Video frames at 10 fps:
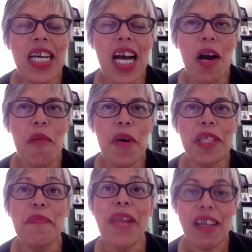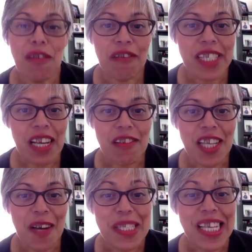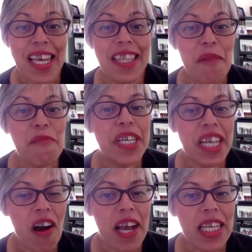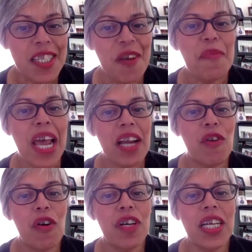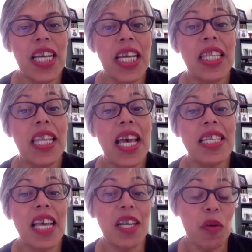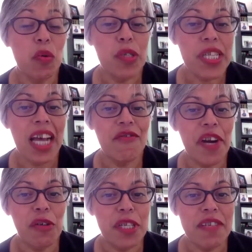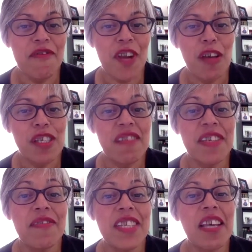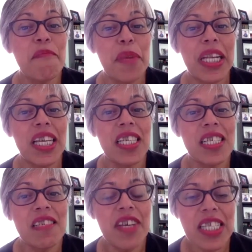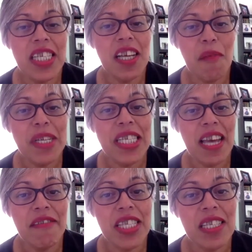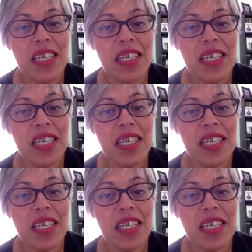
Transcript: the BlackRock results, I would say they're pretty high. So BlackRock in their second quarter had record inflows of 57 billion into fixed income ETFs.